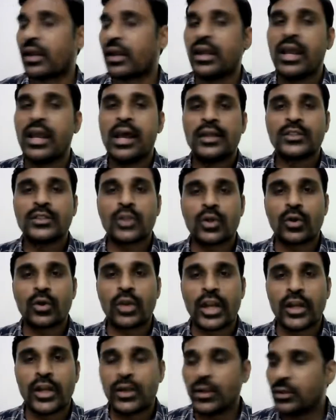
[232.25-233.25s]
So to
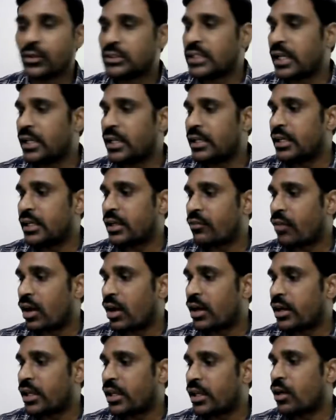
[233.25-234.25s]
reduce the inequality,